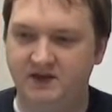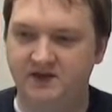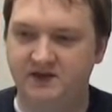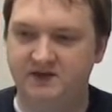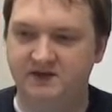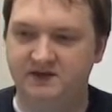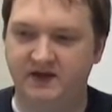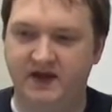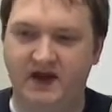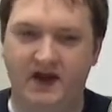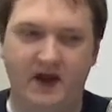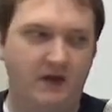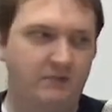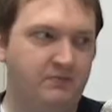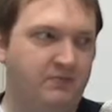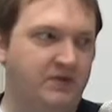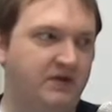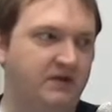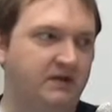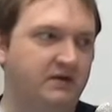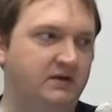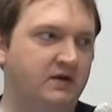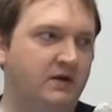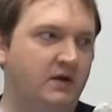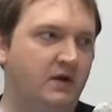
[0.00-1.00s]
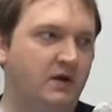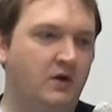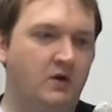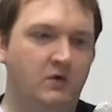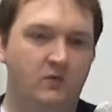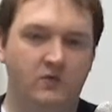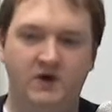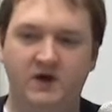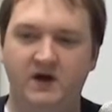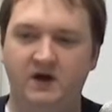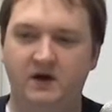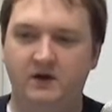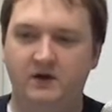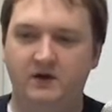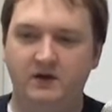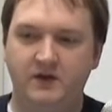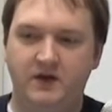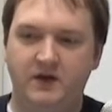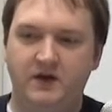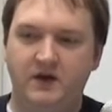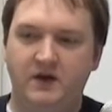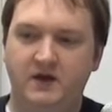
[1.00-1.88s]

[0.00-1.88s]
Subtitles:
this happen? Well,